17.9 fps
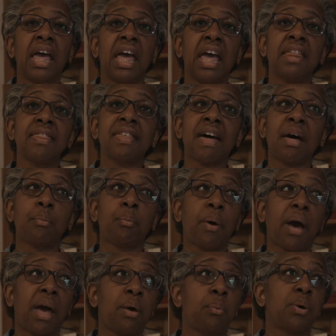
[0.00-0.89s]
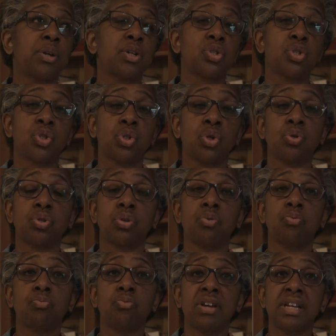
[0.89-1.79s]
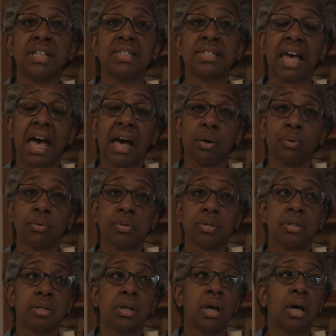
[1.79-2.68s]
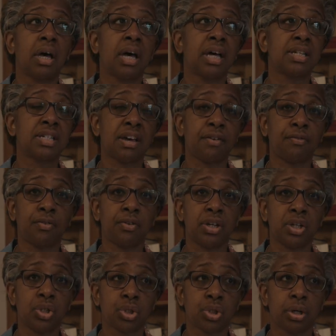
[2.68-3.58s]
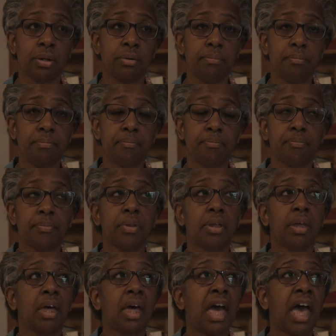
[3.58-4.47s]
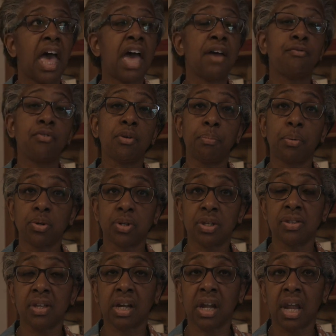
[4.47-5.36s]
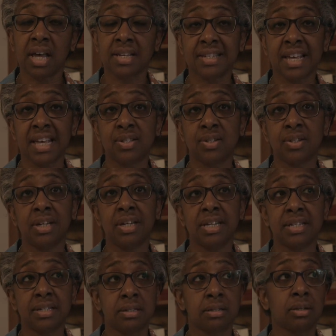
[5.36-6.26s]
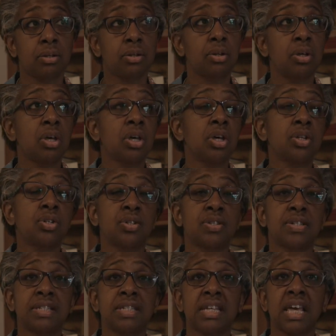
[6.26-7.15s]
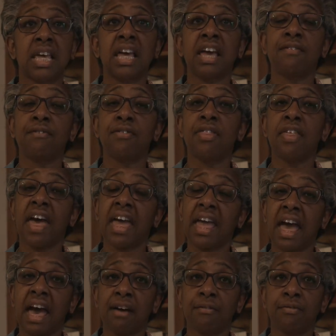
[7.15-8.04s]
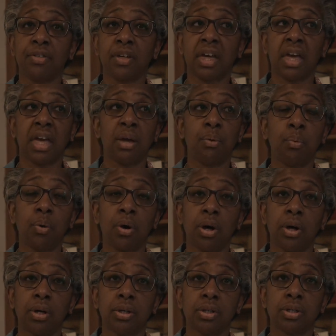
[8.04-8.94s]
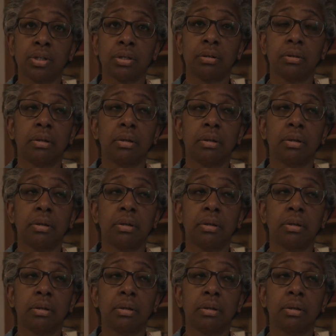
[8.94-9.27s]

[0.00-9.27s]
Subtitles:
In that way, when a student reads out a definition, everybody in the class has to listen to see if they have the key word.